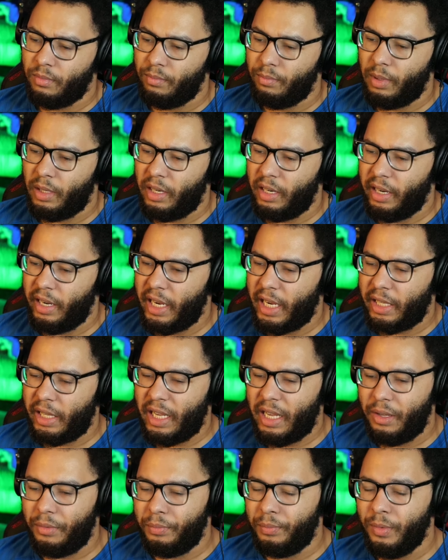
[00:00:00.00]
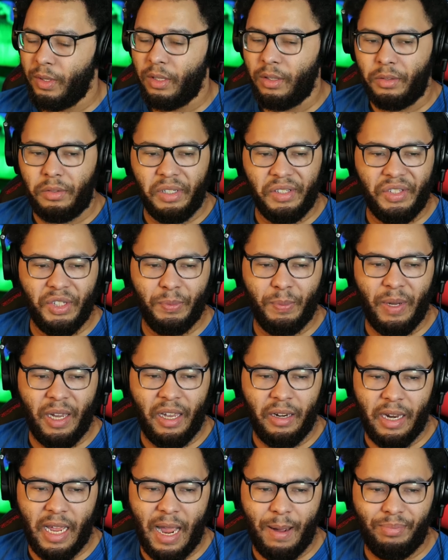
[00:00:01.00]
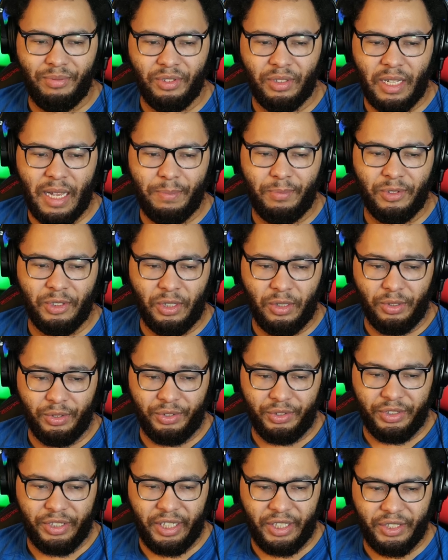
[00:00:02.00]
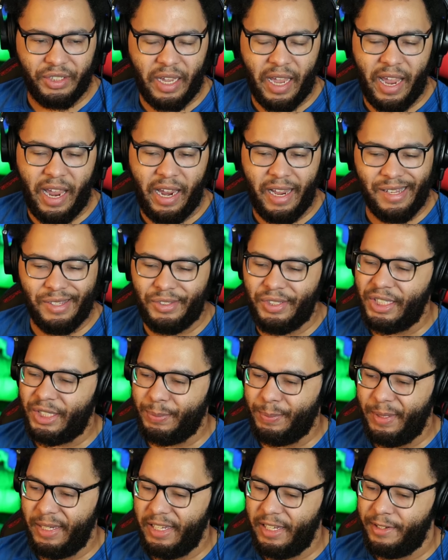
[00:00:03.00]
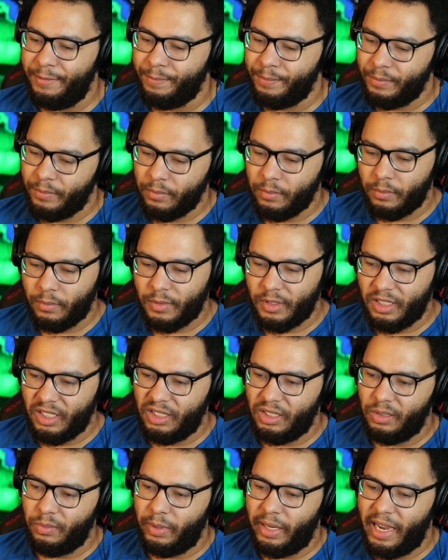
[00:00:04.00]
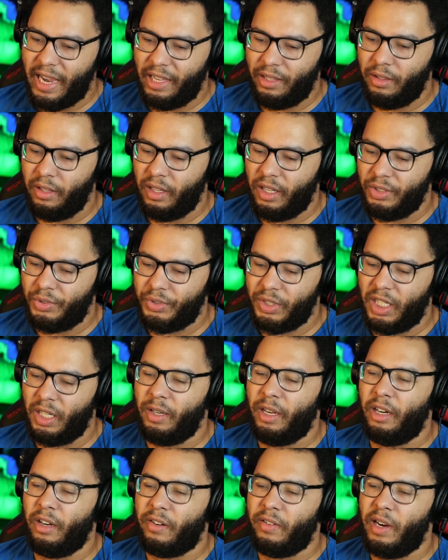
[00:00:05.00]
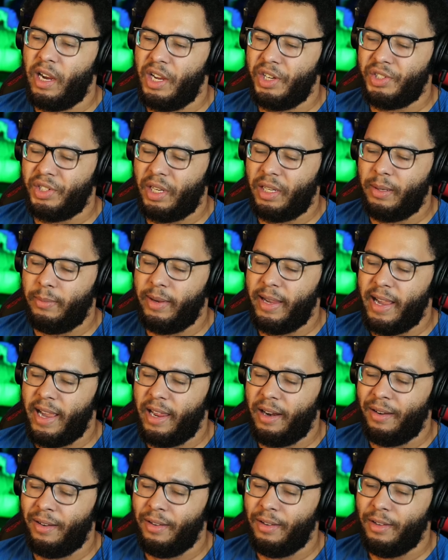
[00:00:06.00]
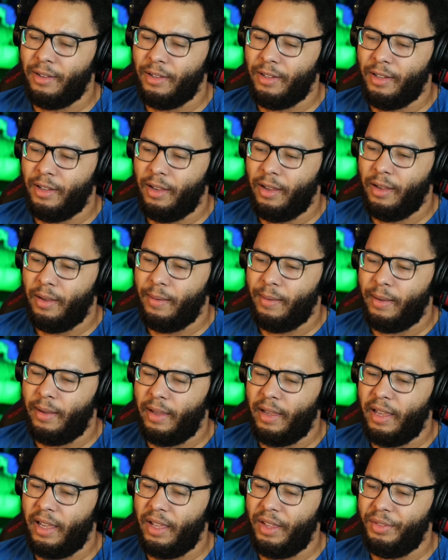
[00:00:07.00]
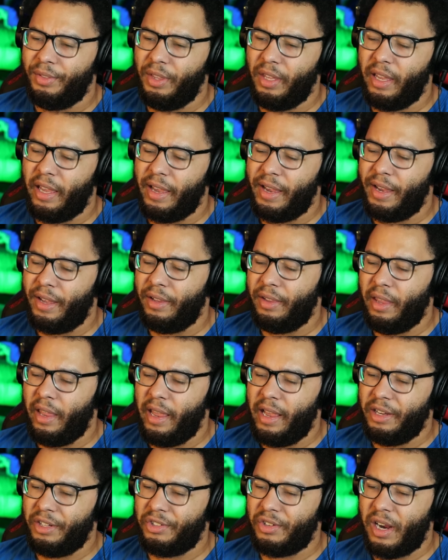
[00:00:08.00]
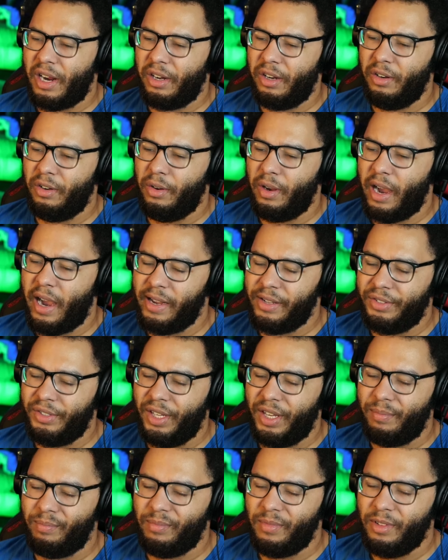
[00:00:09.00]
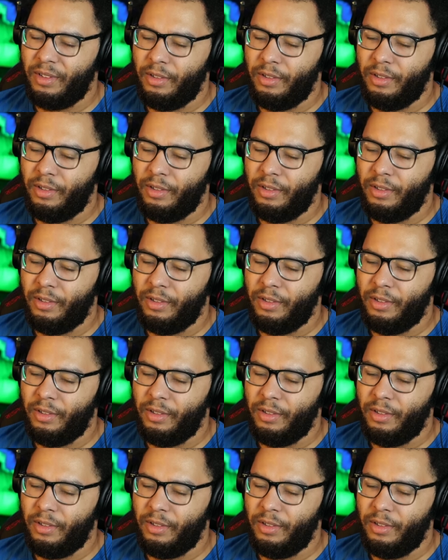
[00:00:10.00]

But uh, yeah, that this has been ep episode six A and six B. We had the surrogate Crush, and then we had uh, the uh, the Ed's trying to do hide and seek.